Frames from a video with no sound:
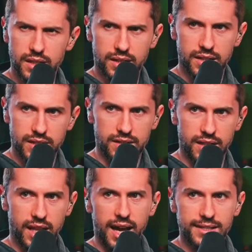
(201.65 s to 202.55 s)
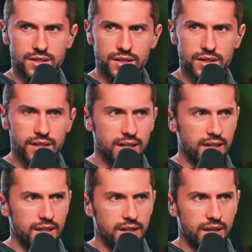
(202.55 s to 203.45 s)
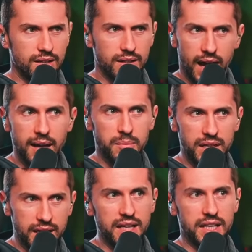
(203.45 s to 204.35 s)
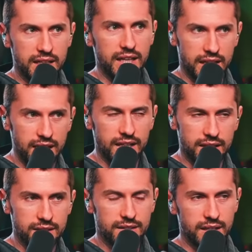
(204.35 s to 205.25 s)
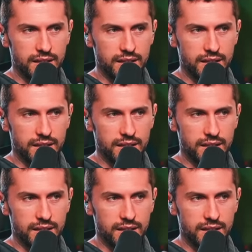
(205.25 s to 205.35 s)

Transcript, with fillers: I think says a lot to God being in getting this